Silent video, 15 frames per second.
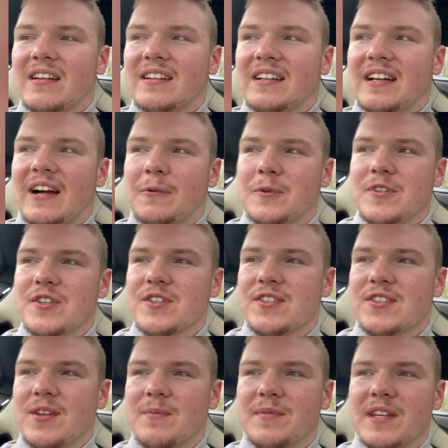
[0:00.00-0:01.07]
I would just
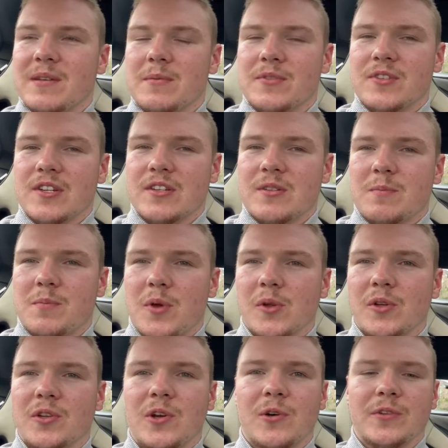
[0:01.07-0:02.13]
sometimes just pull
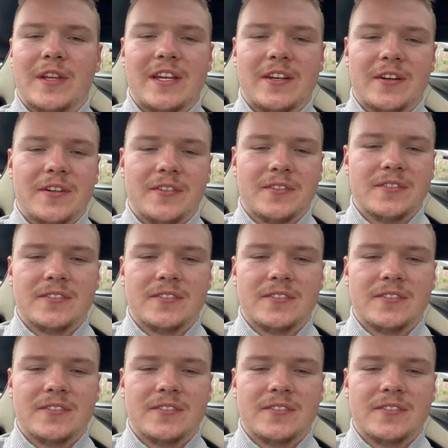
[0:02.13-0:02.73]
an all-nighter.